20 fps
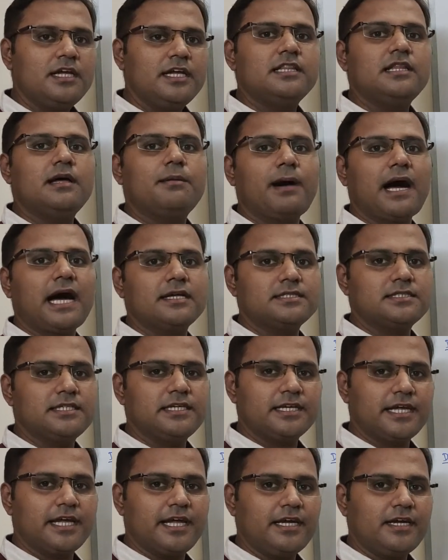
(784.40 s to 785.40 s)
in the past
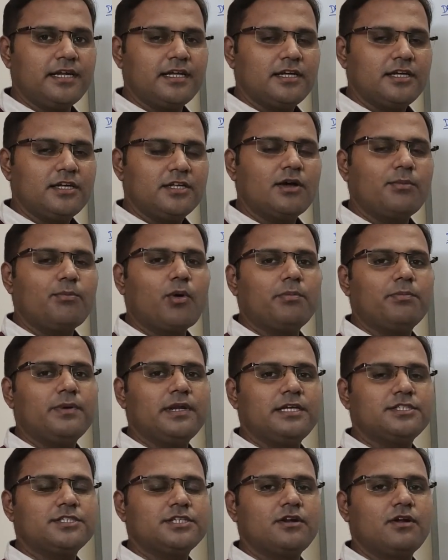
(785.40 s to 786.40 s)
decade, the
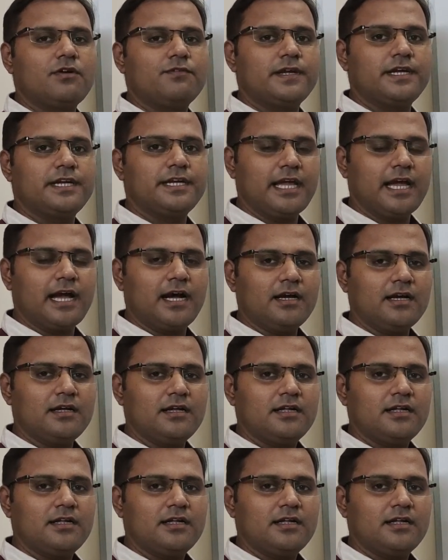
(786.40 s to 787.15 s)
population of India